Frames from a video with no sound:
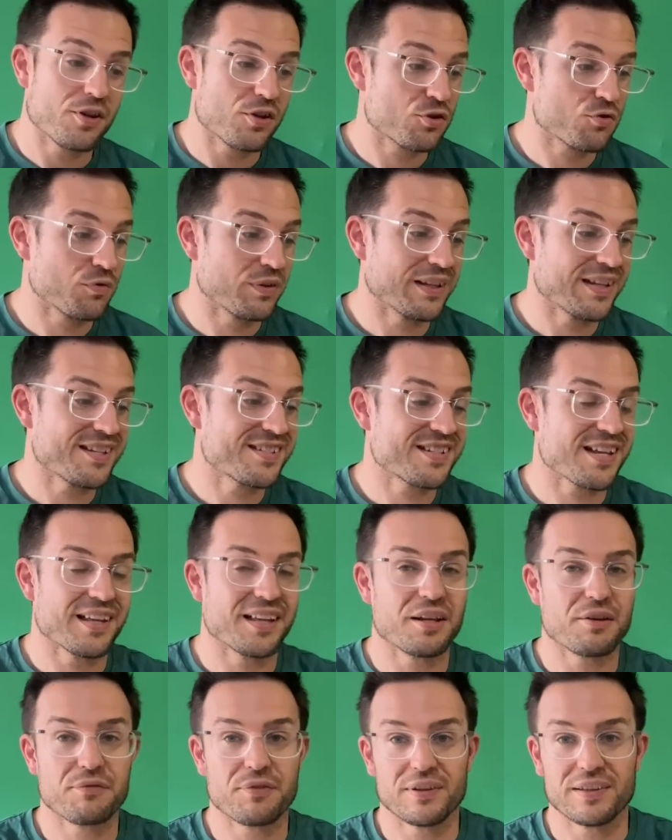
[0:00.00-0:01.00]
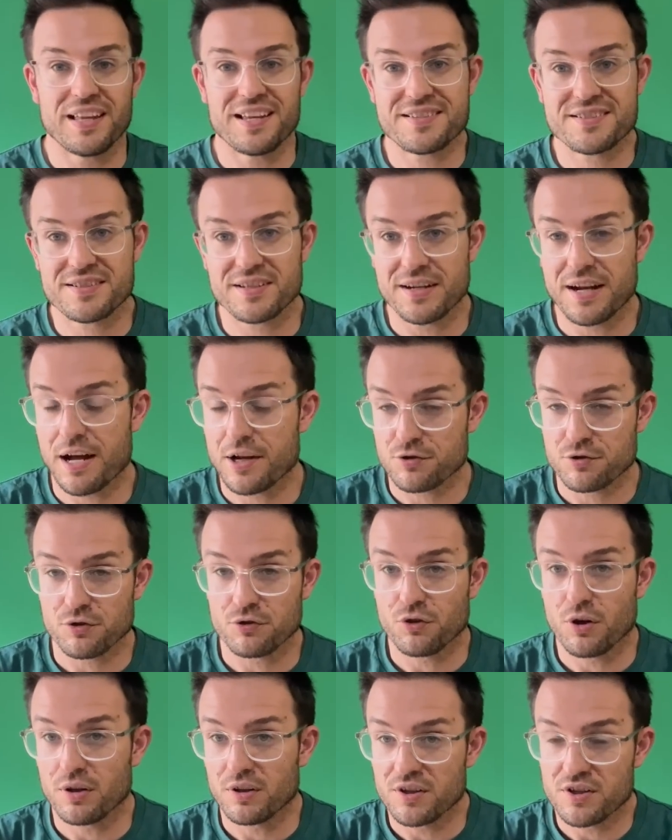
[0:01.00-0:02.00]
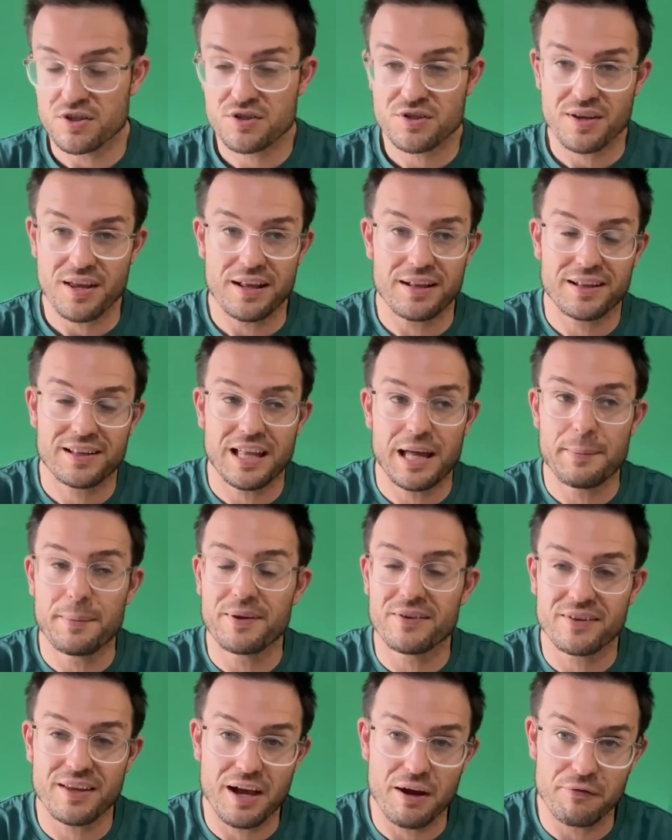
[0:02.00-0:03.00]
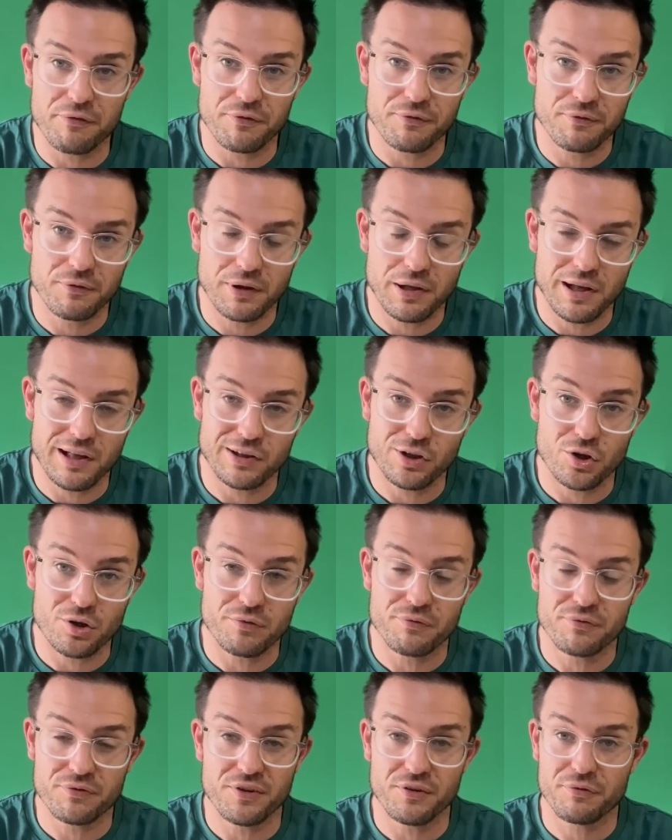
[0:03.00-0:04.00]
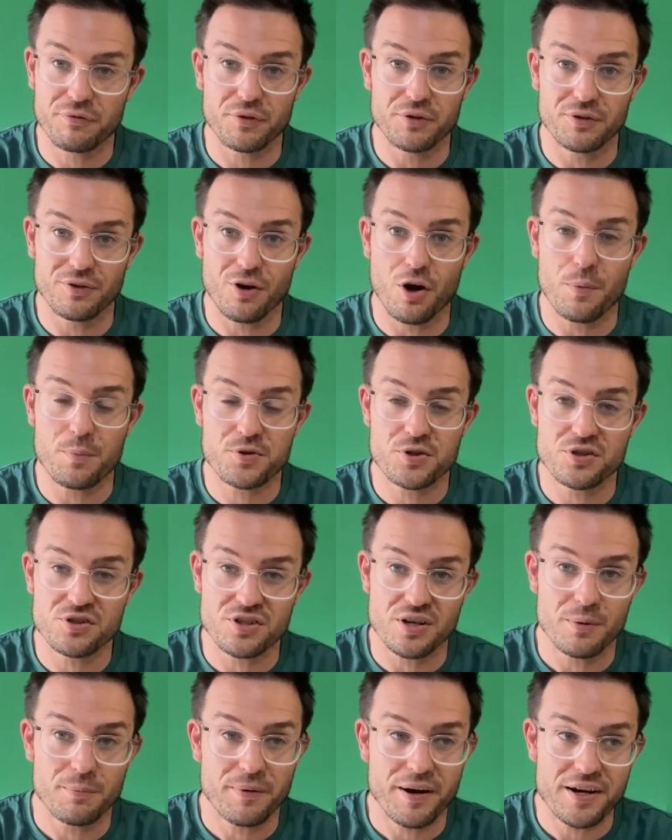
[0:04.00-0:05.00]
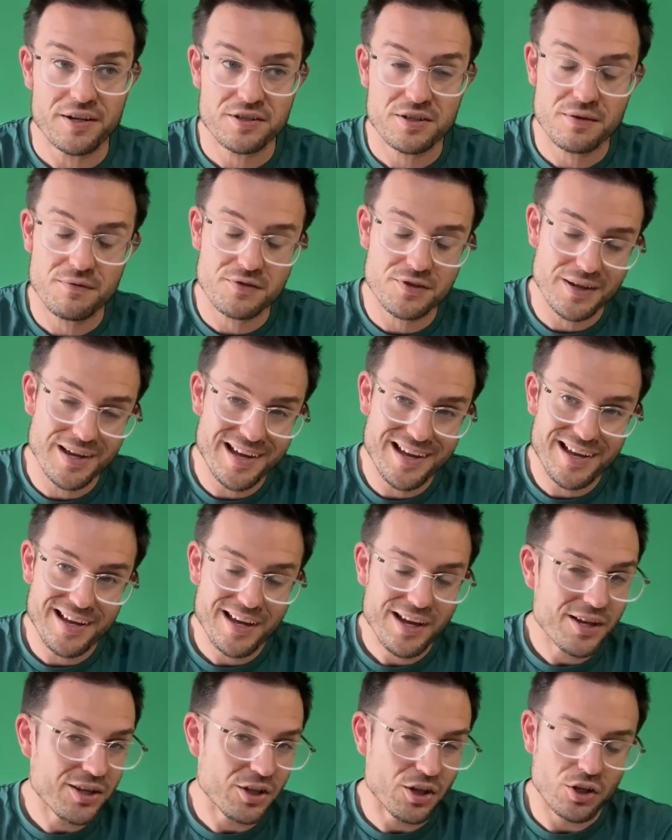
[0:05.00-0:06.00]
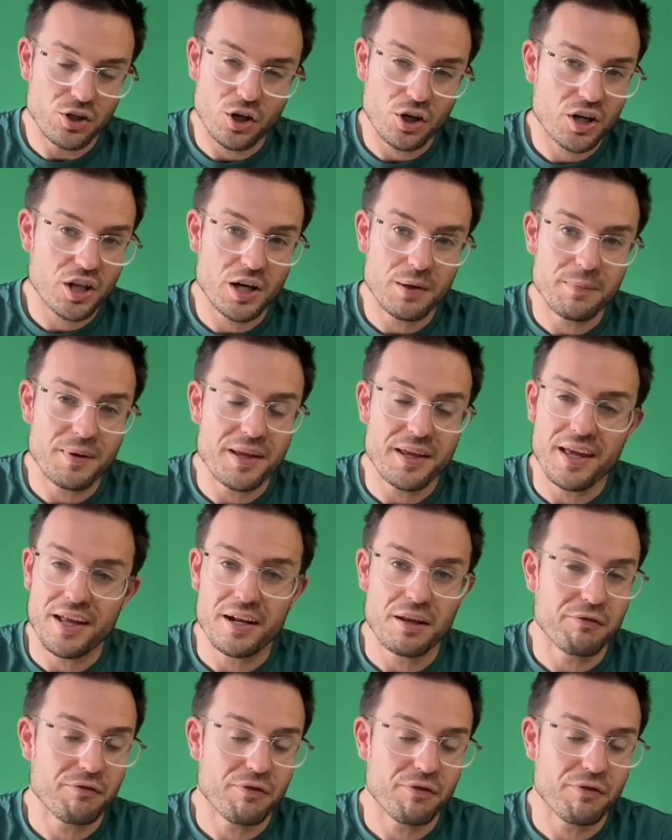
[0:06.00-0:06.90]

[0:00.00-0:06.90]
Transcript: that's really selling for less than $100 and claiming to have a lot of different options and abrasives you're not going to be getting